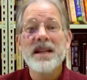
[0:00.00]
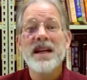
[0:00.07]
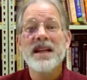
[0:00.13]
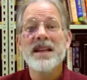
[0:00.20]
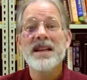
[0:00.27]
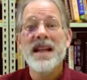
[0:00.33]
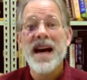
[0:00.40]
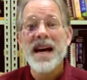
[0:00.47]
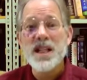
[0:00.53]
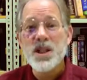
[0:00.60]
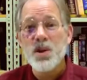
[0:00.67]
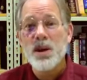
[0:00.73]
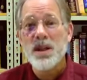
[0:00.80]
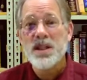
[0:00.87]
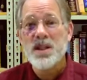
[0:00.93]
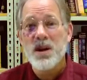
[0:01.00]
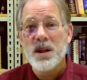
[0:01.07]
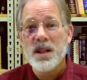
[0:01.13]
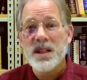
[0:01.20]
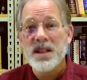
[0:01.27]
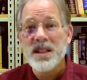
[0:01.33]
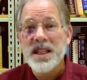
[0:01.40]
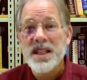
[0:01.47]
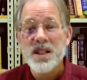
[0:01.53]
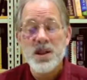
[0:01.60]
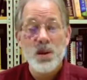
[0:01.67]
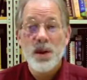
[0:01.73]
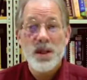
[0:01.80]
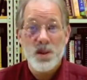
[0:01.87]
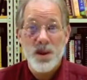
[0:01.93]
and that's what started to lead to
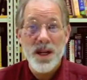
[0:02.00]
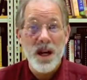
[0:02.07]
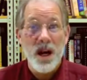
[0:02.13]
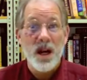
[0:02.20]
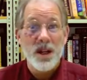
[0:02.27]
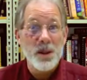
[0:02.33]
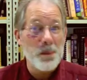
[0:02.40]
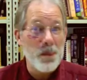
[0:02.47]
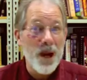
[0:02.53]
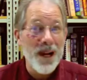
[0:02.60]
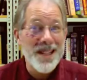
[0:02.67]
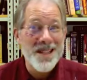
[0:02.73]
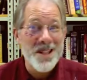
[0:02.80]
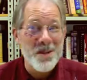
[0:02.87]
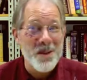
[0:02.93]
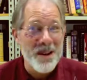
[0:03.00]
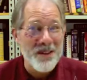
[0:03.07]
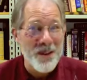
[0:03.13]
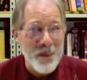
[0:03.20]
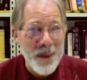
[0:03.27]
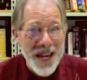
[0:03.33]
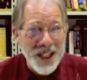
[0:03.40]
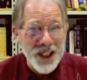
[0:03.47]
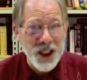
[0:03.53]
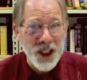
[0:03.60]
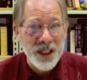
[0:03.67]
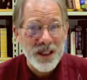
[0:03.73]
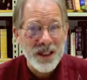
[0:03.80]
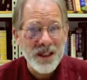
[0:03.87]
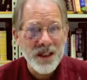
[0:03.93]
what we call the Protestant
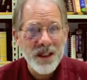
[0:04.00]
Reformation.